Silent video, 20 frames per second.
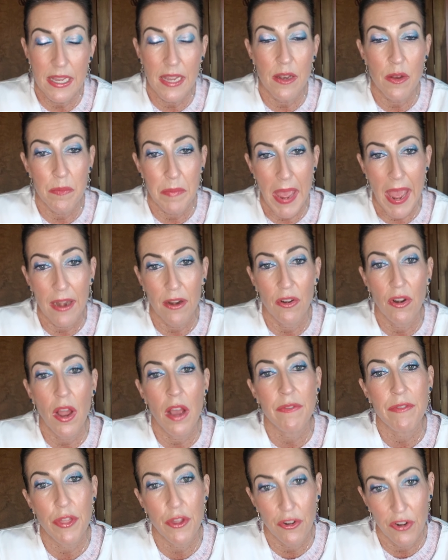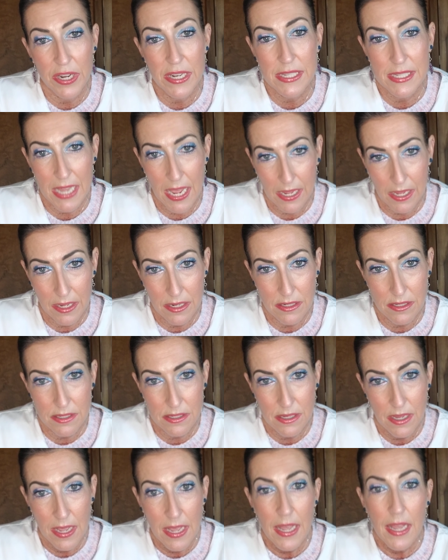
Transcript: in a matter of 30 seconds.